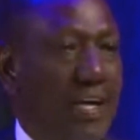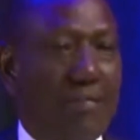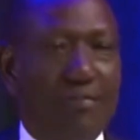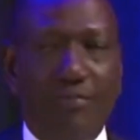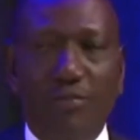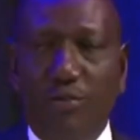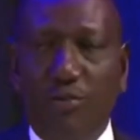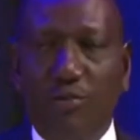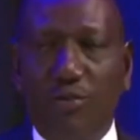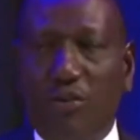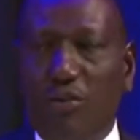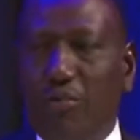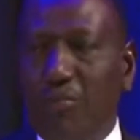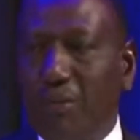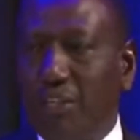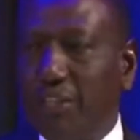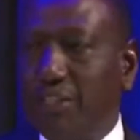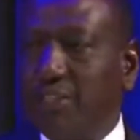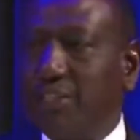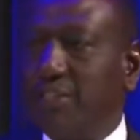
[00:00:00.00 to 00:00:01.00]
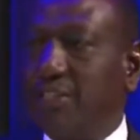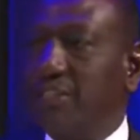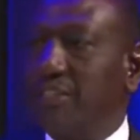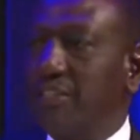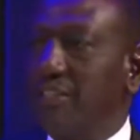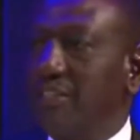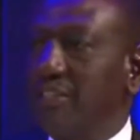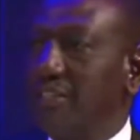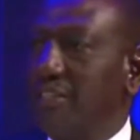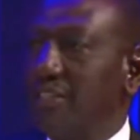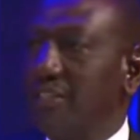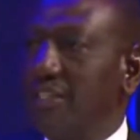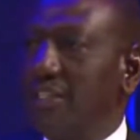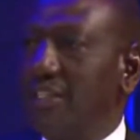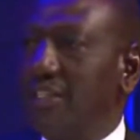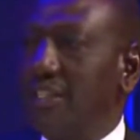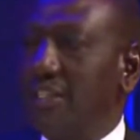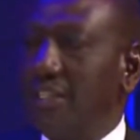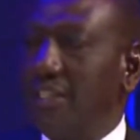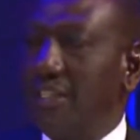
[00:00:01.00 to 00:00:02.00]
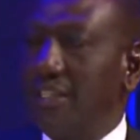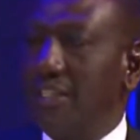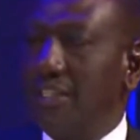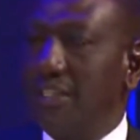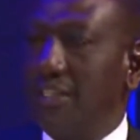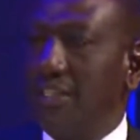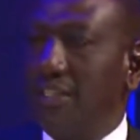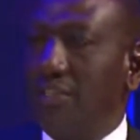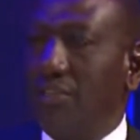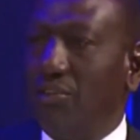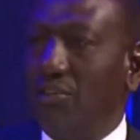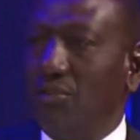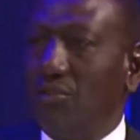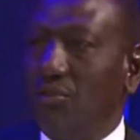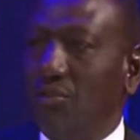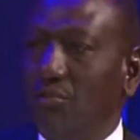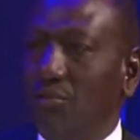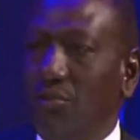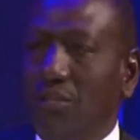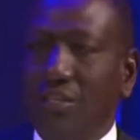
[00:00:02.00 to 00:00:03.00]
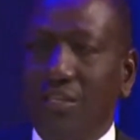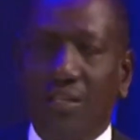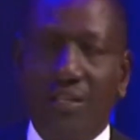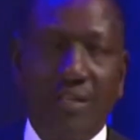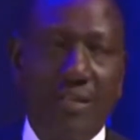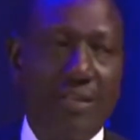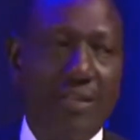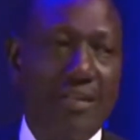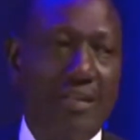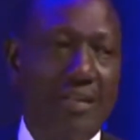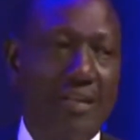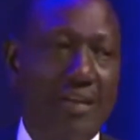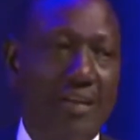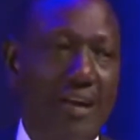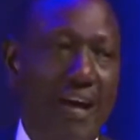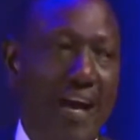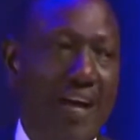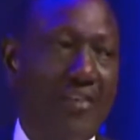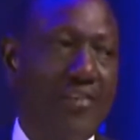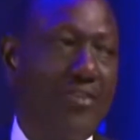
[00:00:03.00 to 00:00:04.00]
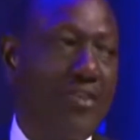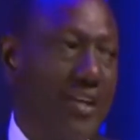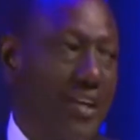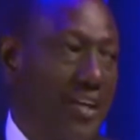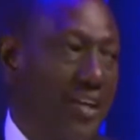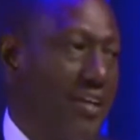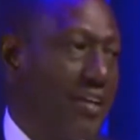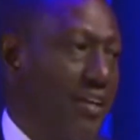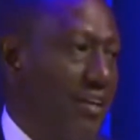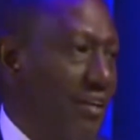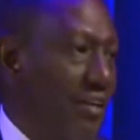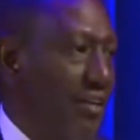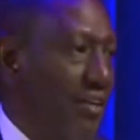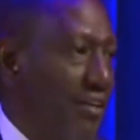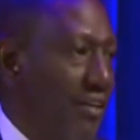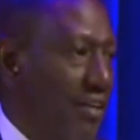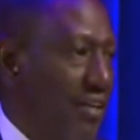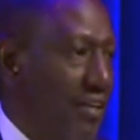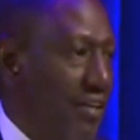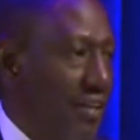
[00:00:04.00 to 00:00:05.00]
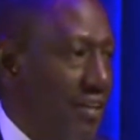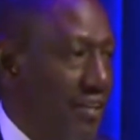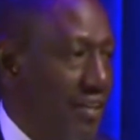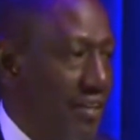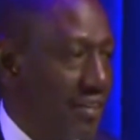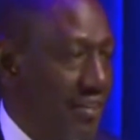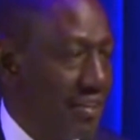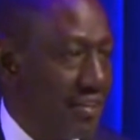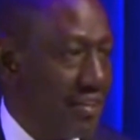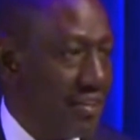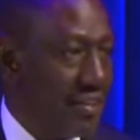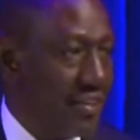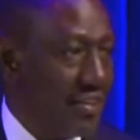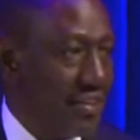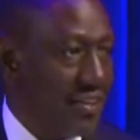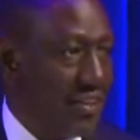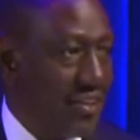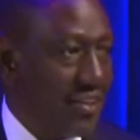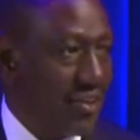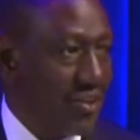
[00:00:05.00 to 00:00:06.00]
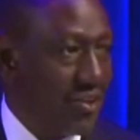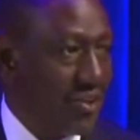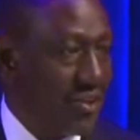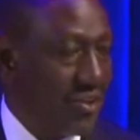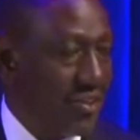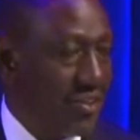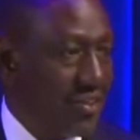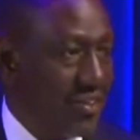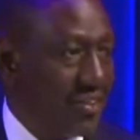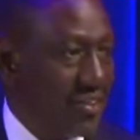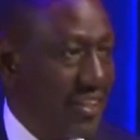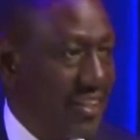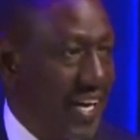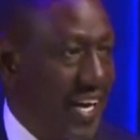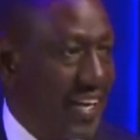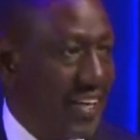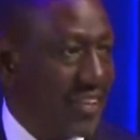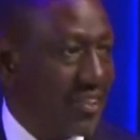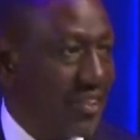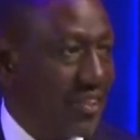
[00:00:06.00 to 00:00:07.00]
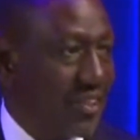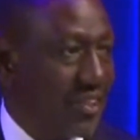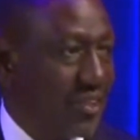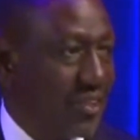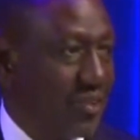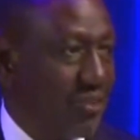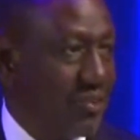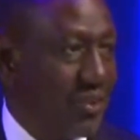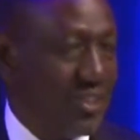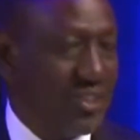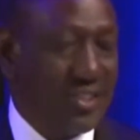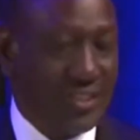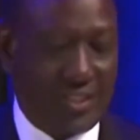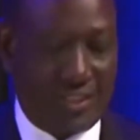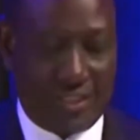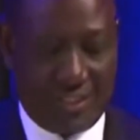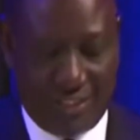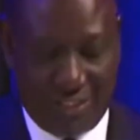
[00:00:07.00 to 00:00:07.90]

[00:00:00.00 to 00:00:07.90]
few comments on what I think the direction to which